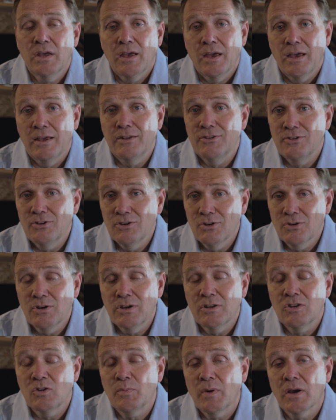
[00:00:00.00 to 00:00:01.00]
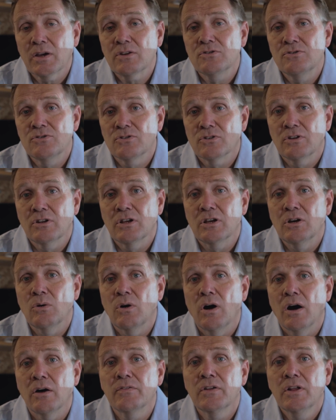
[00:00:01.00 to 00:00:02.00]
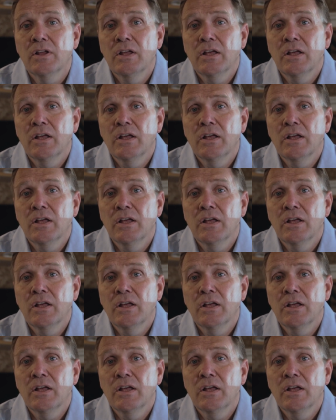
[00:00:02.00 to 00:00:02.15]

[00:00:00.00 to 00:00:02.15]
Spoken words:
and your inspections are going to go off